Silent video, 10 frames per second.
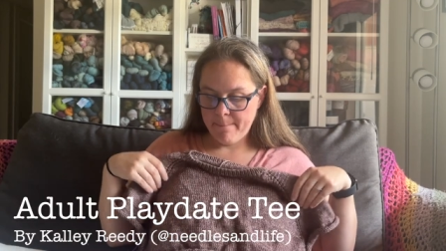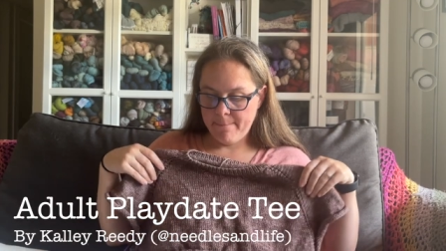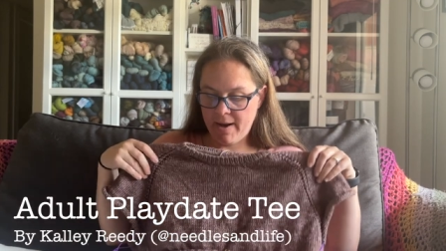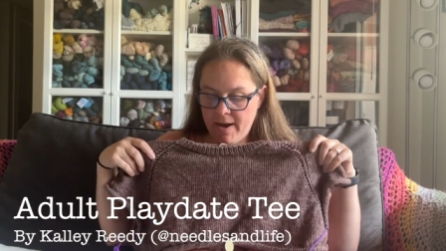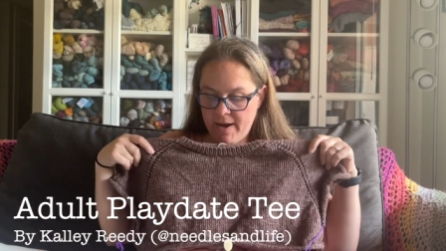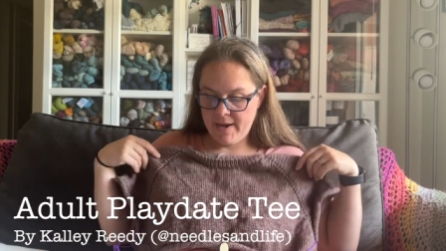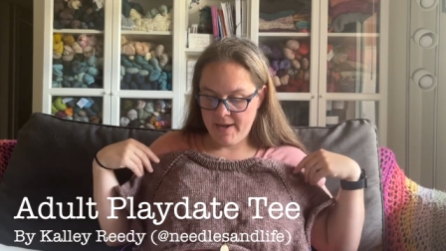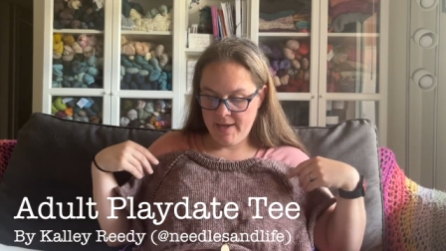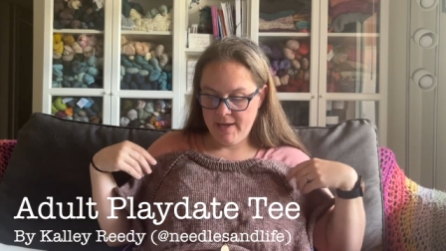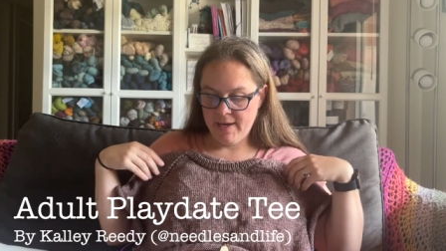
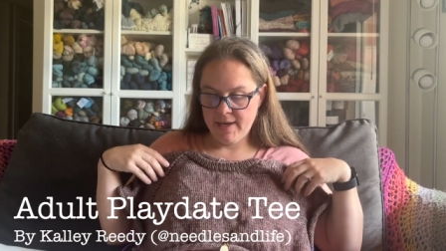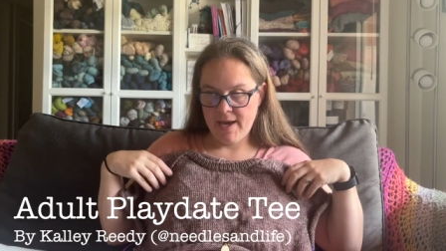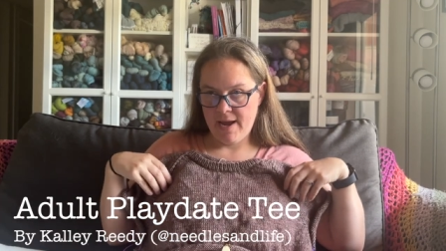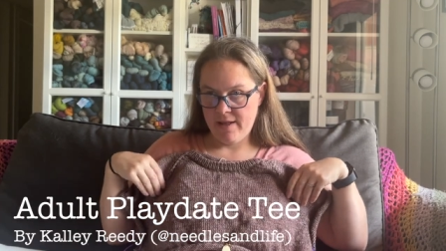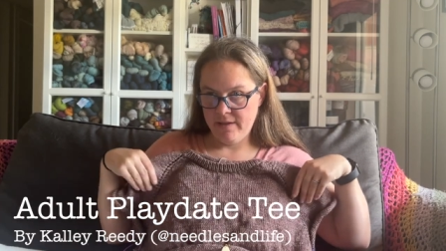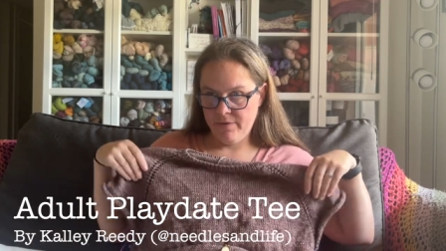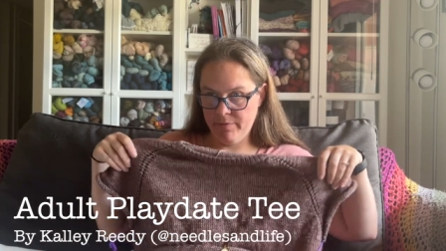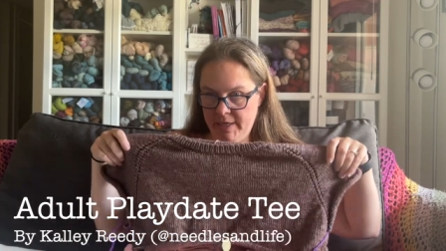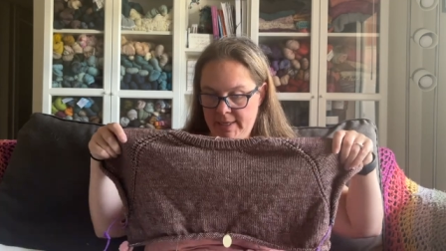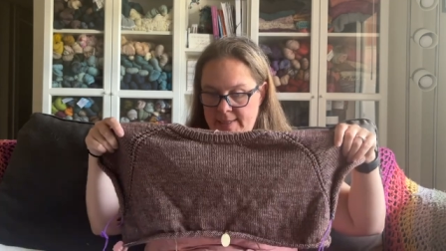by Kelley
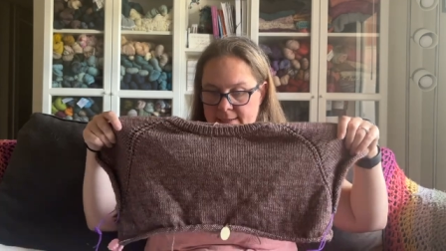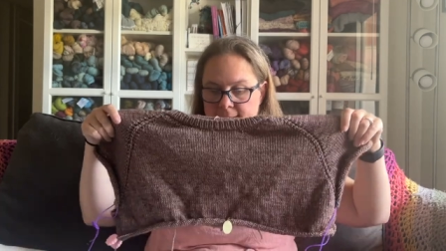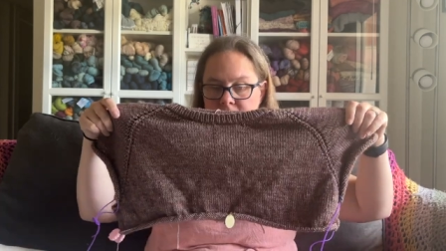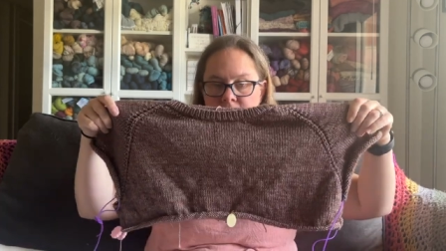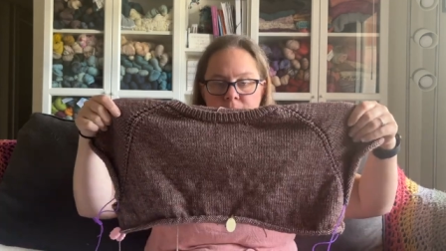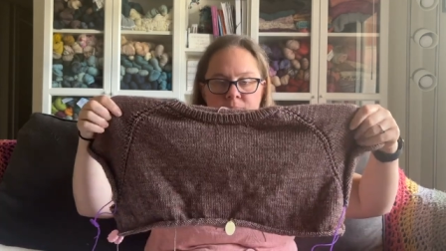Reedy.